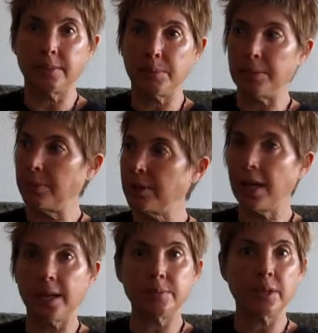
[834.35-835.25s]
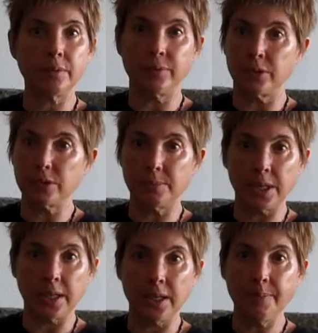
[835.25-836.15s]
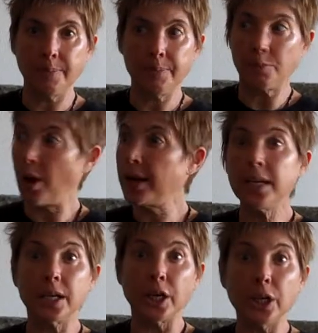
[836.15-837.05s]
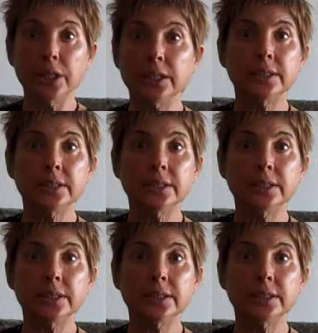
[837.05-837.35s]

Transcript: and people came to the first meeting right here